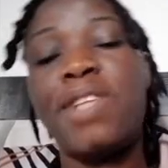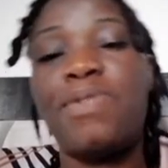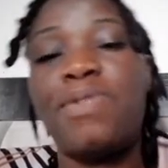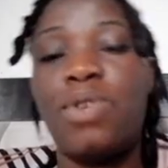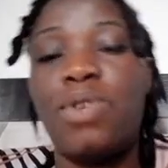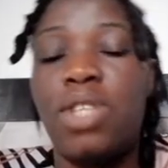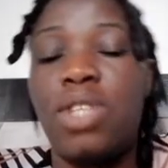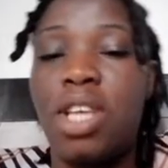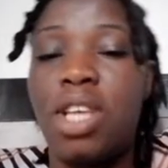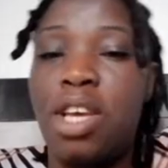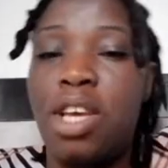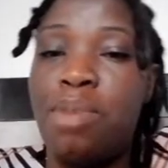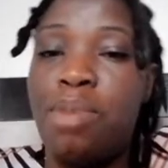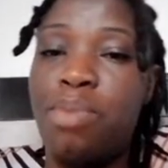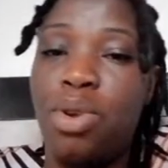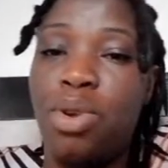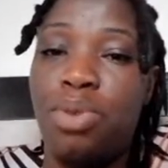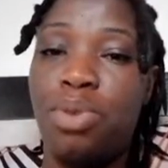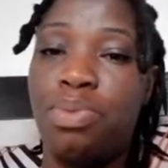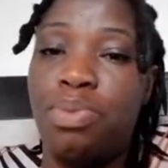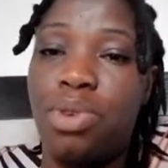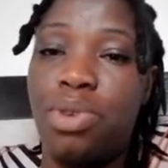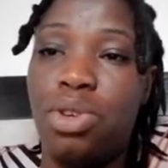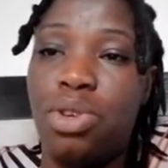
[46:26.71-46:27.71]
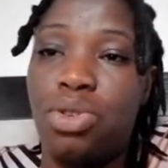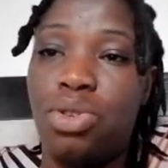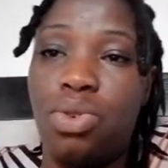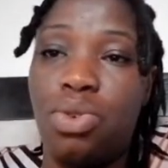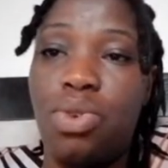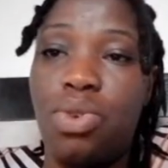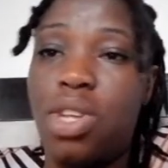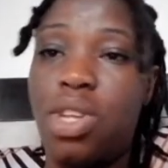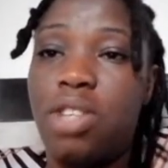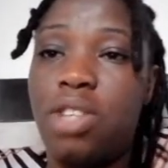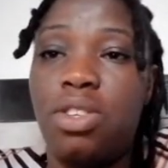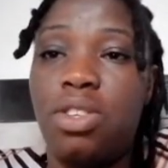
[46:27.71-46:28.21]
equipment for taking
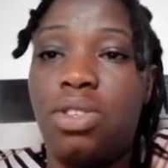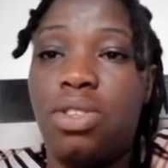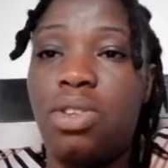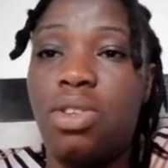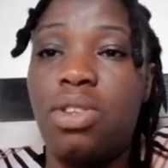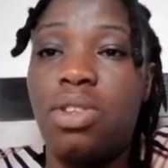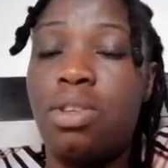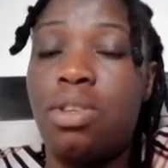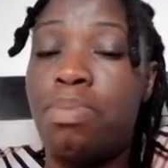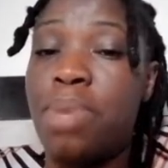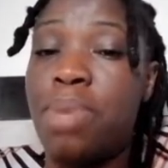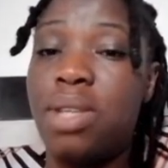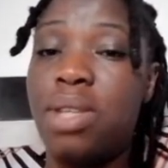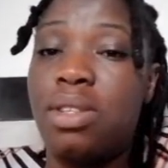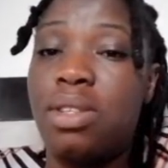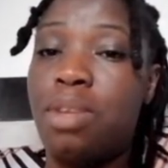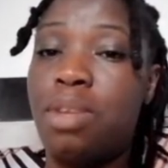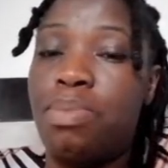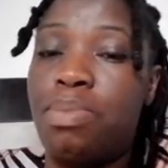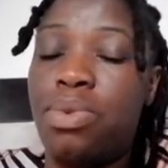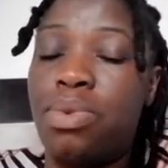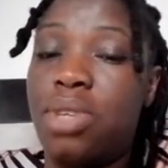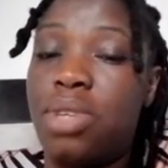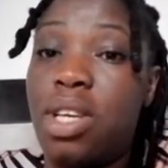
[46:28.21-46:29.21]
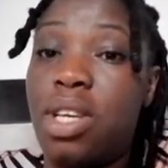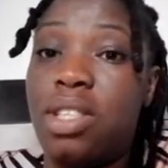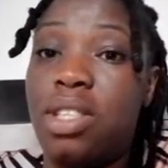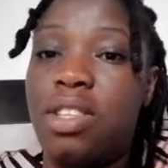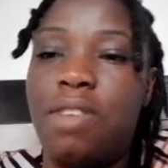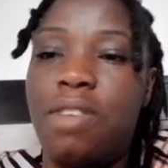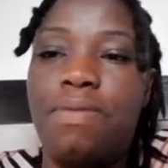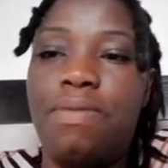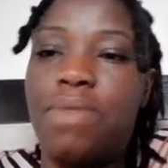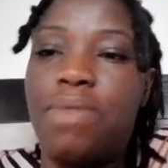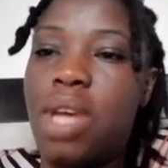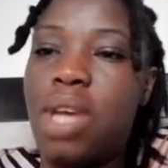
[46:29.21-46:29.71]
blood pressure. It is not a
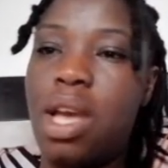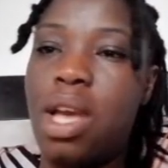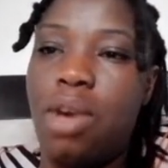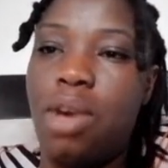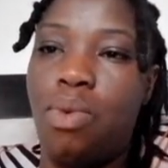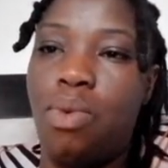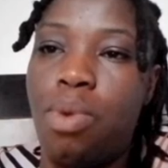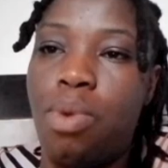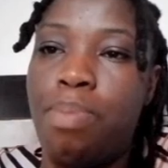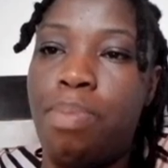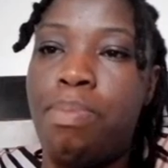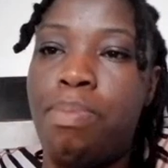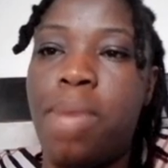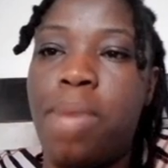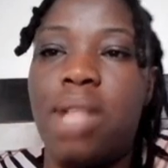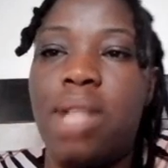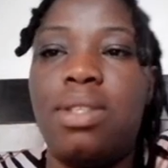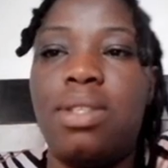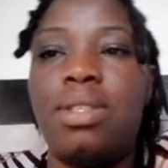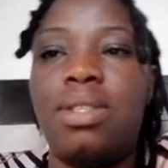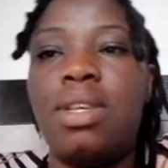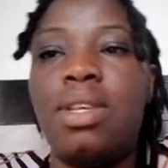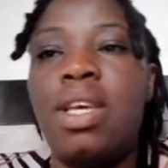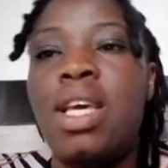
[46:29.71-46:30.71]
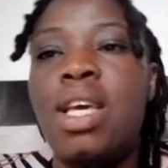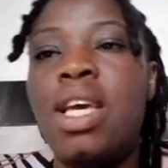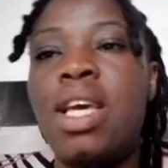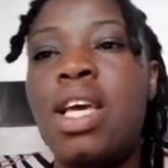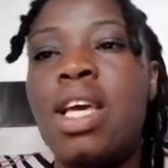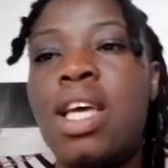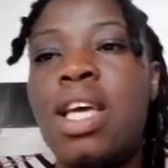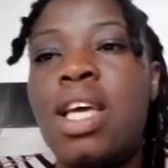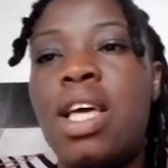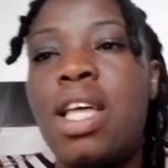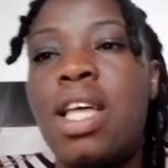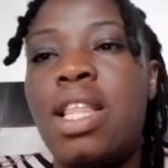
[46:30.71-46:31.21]
personal protective
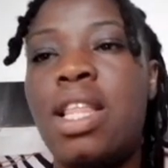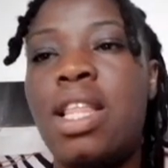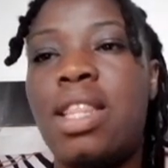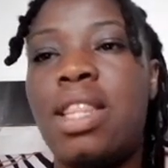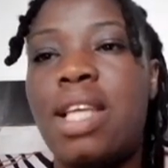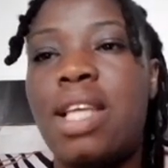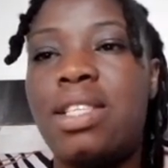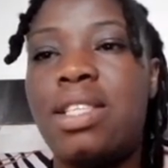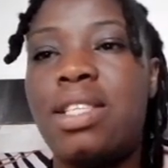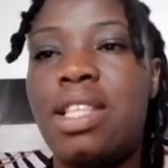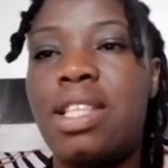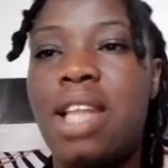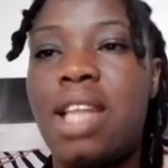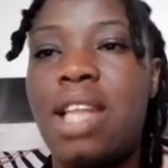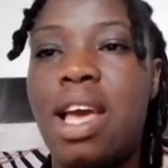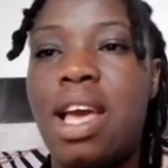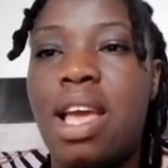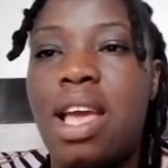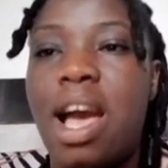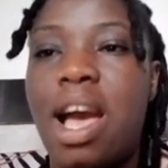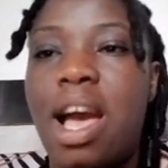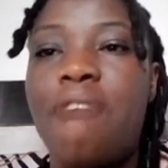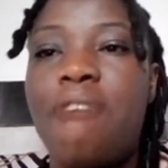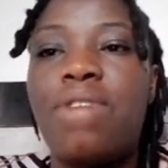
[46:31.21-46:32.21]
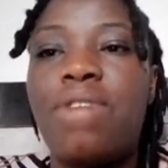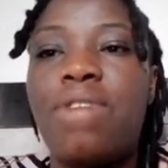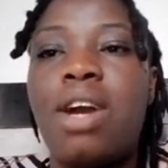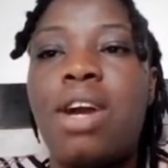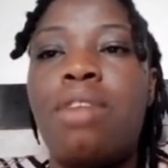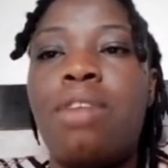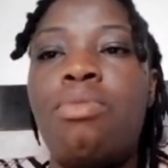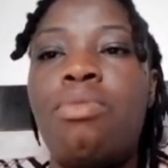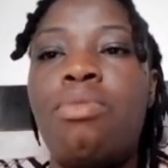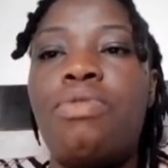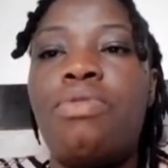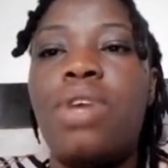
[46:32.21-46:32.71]
equipment.
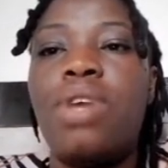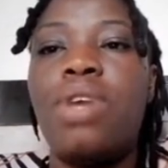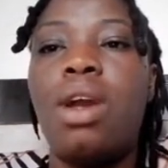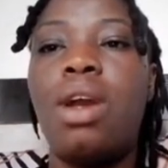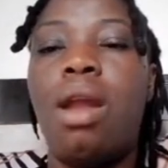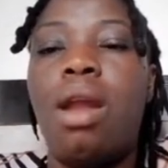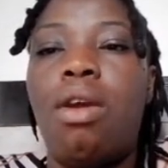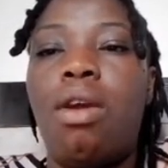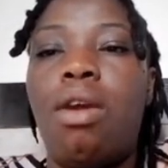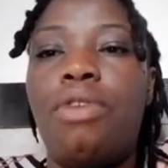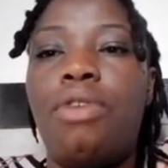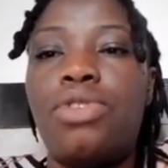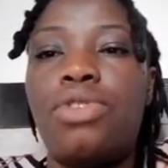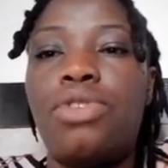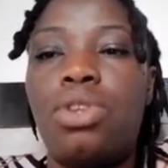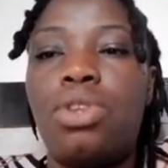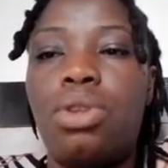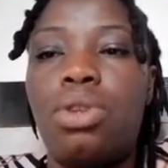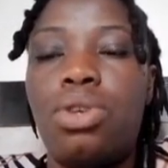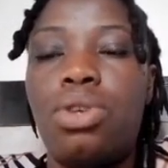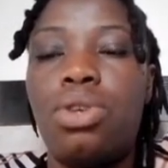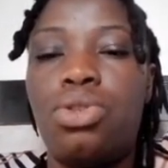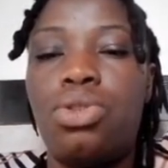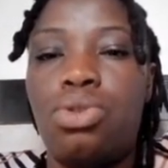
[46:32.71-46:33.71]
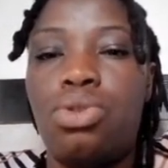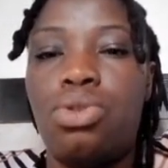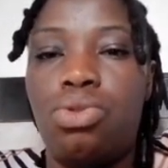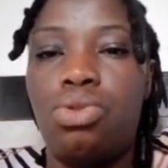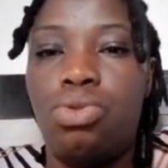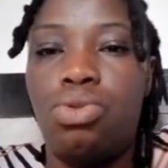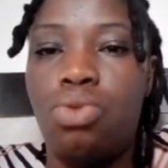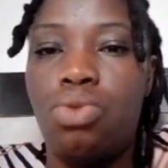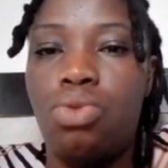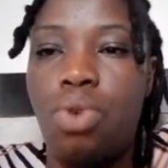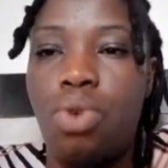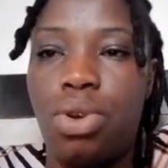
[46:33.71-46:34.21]
39. After removing
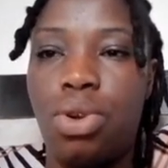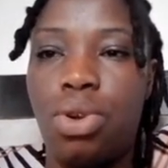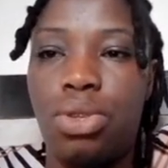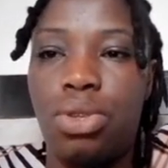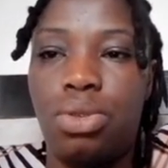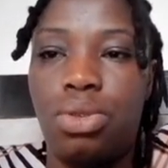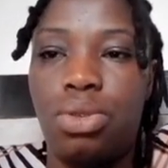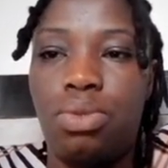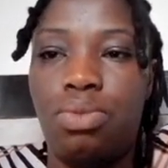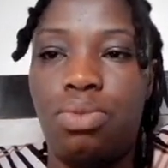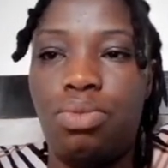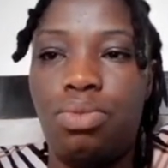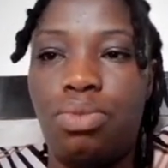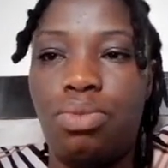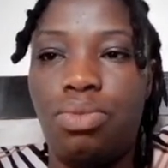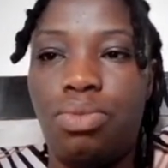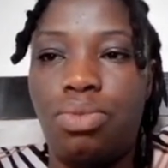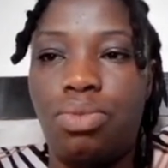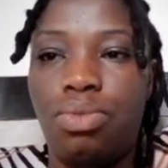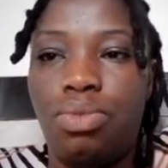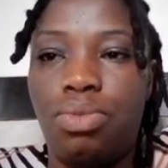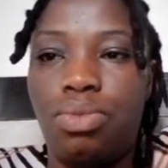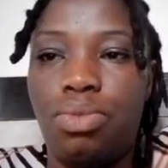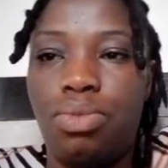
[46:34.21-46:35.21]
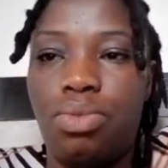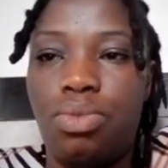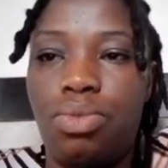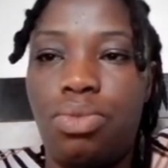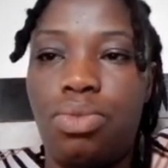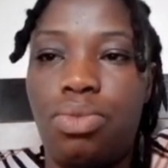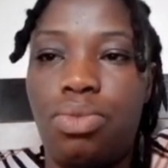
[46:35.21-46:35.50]
gloves, the nurse should do what?